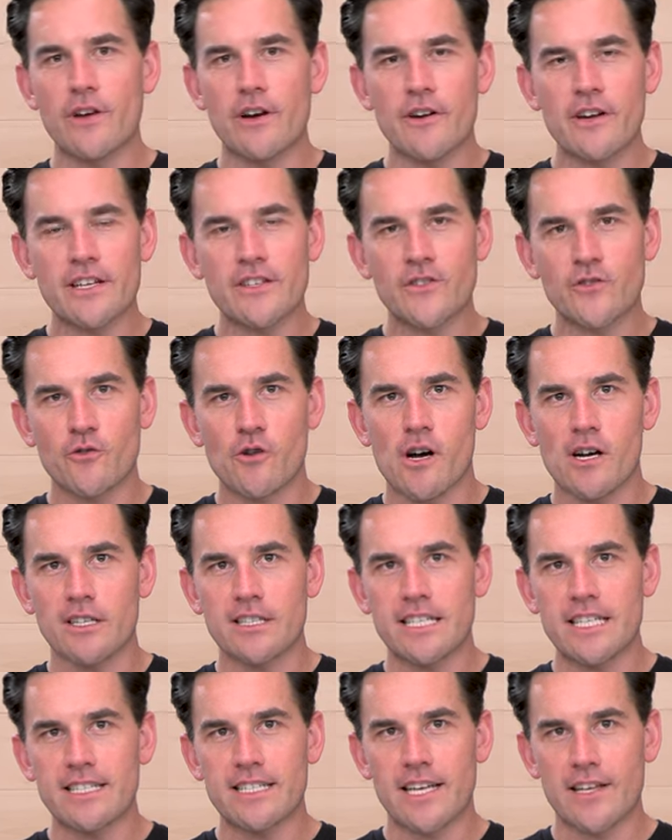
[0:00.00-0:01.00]
very strong
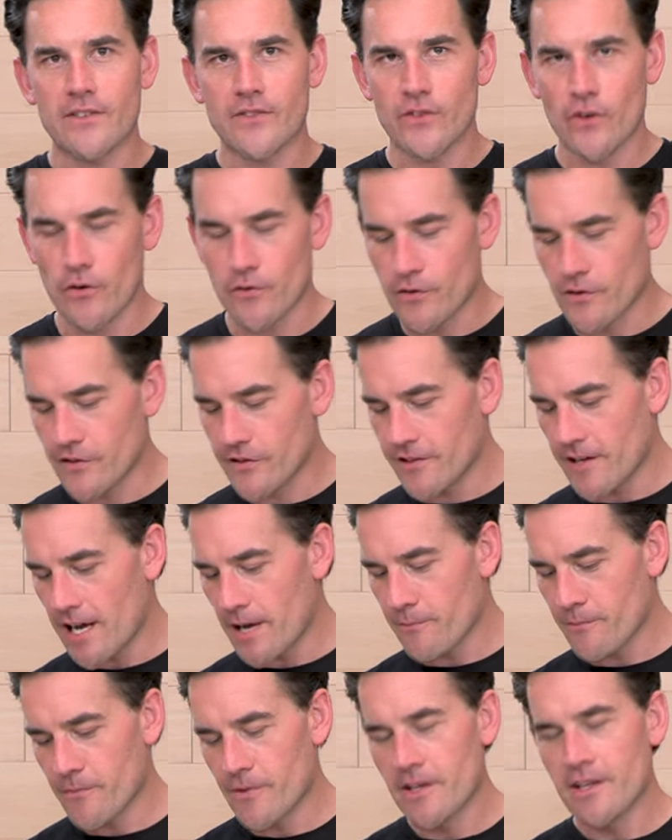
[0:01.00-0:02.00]
detents. So if you're the
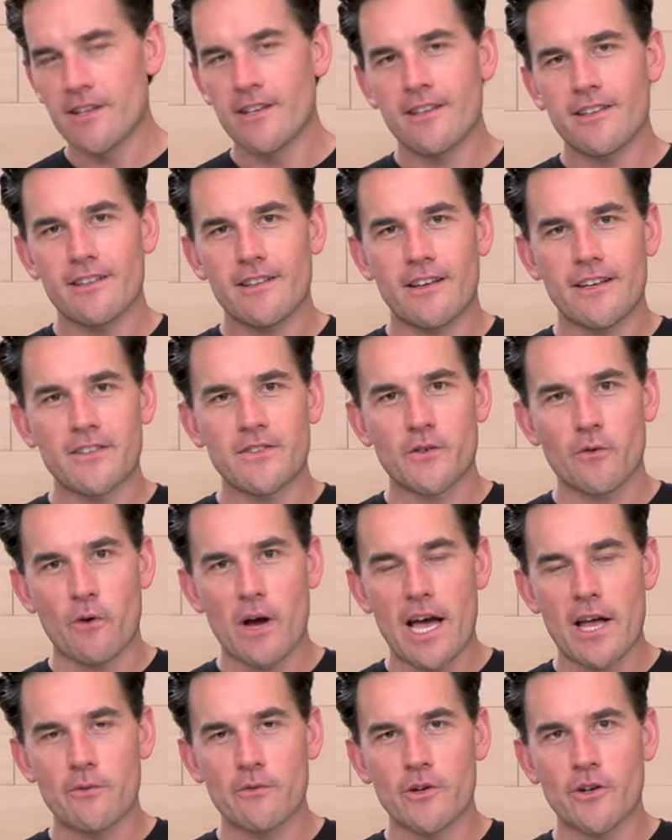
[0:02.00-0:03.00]
type that likes to
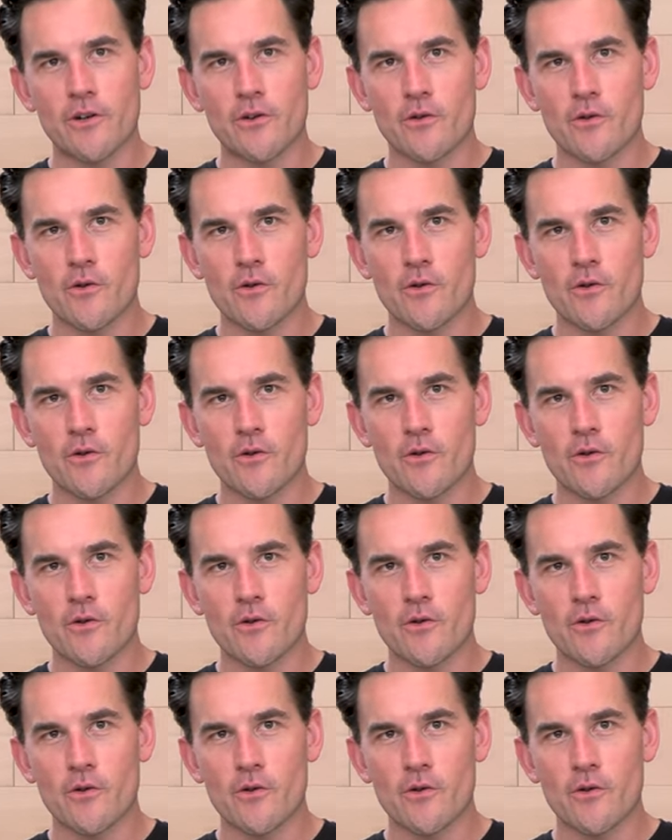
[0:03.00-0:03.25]
ride when you're